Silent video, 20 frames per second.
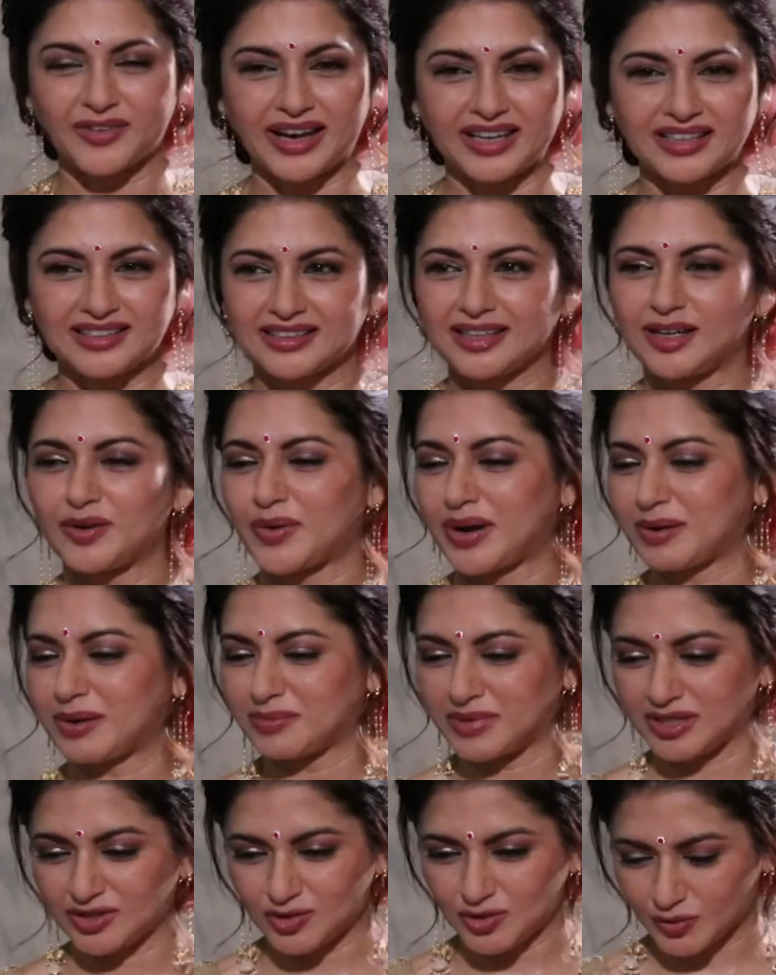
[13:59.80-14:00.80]
Right now, I'm
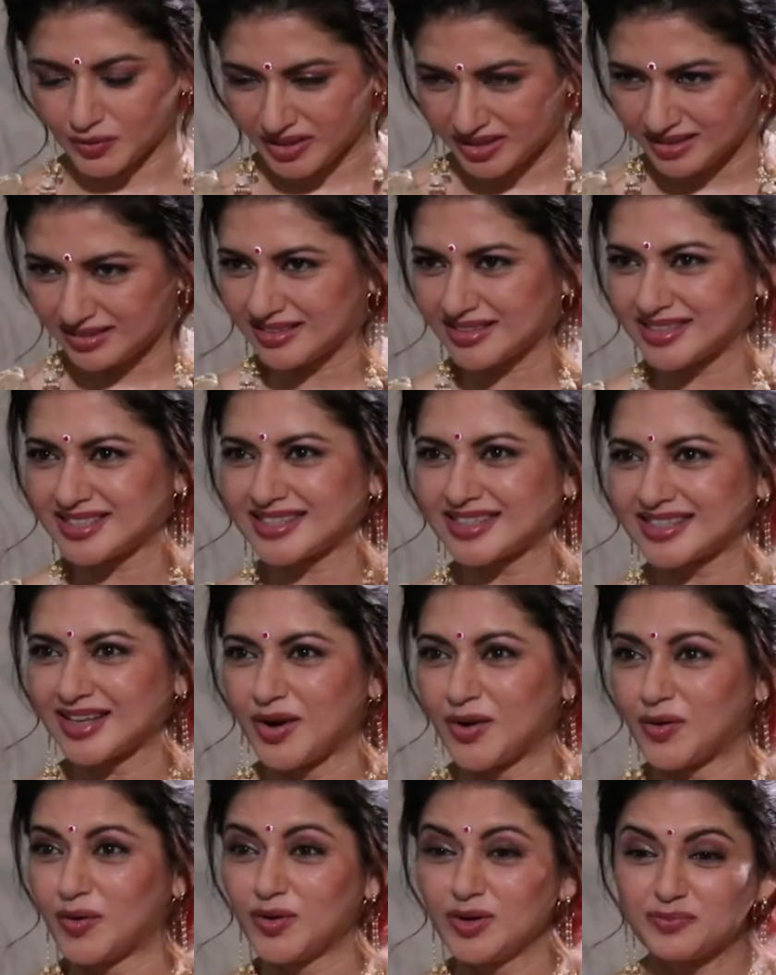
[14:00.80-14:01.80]
enjoying this
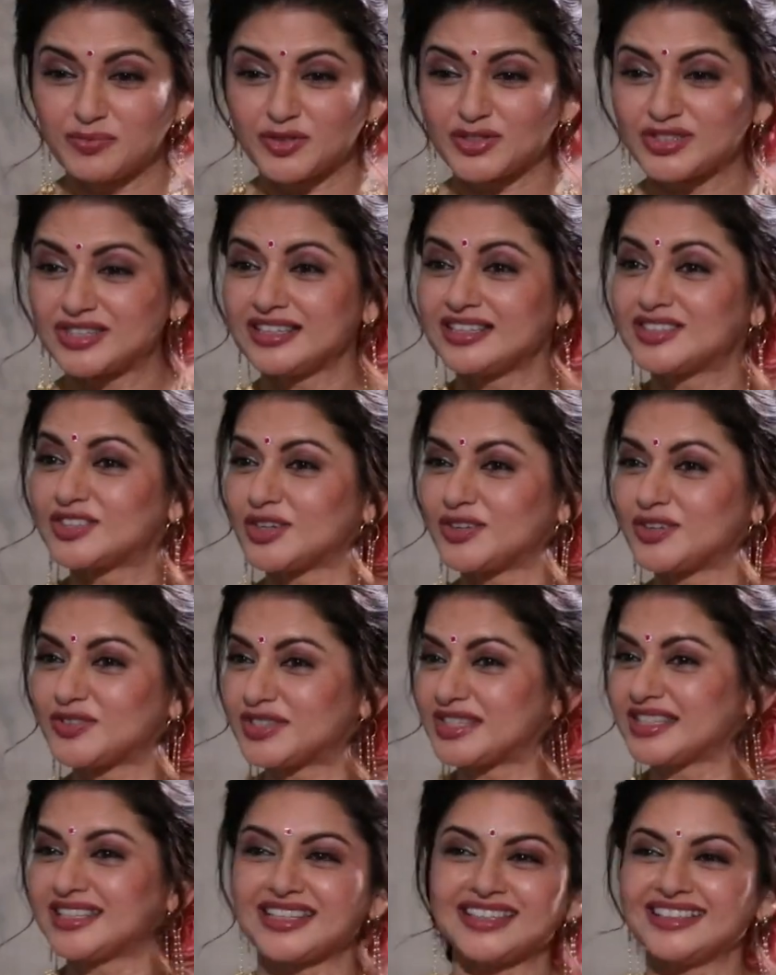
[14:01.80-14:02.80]
whole procedure of
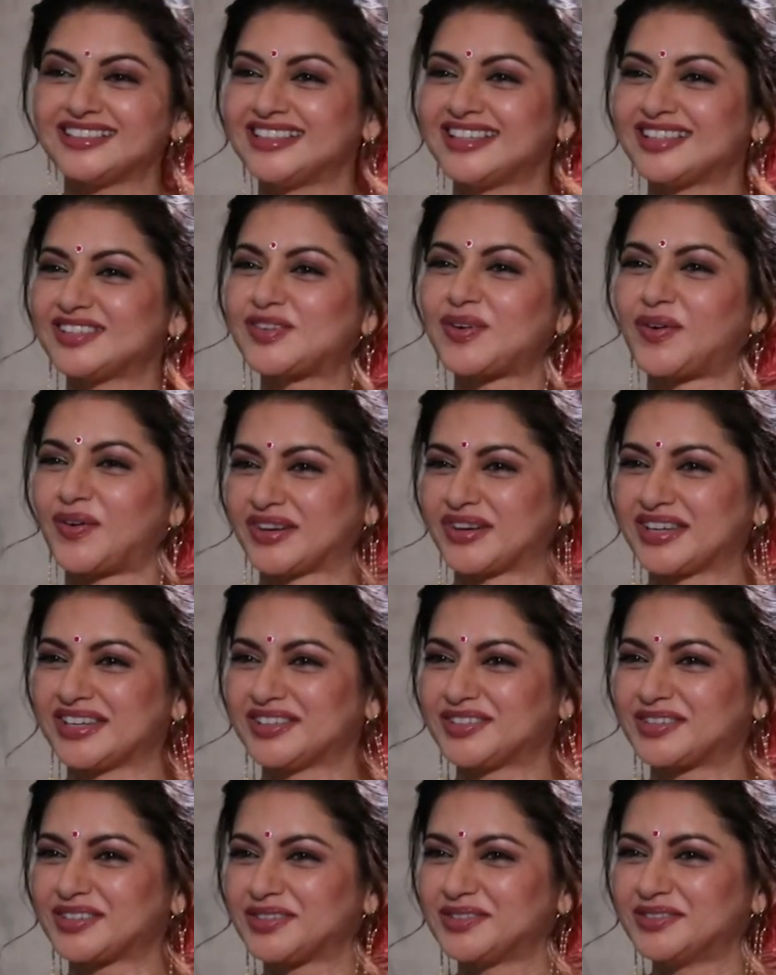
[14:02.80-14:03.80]
sitting here and
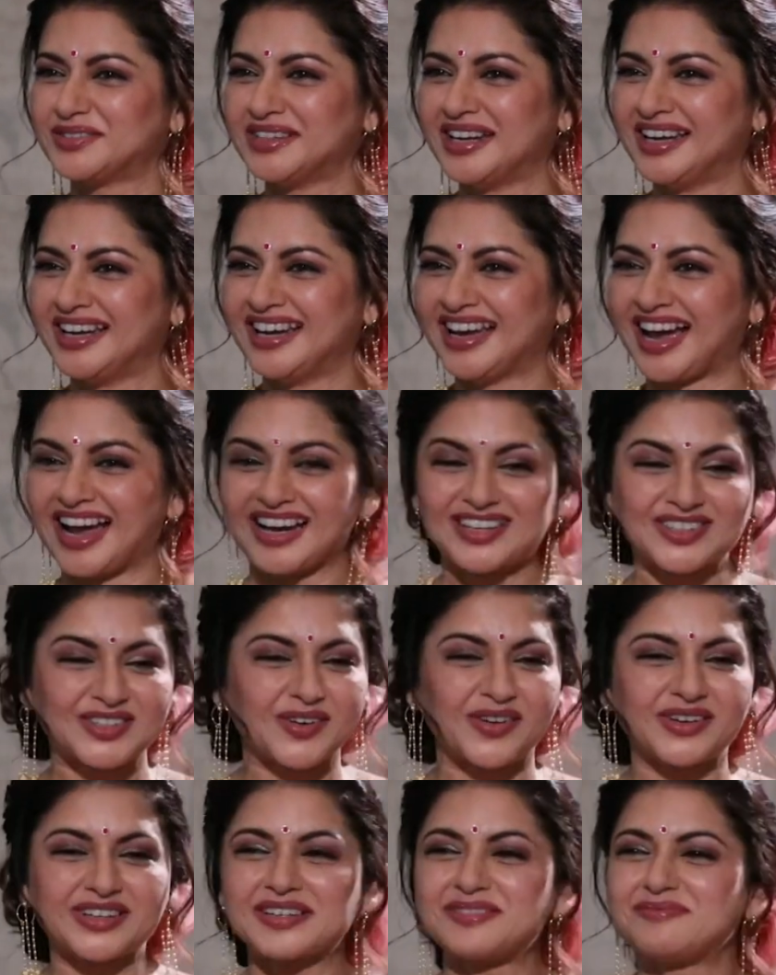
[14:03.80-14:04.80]
talking to you and talking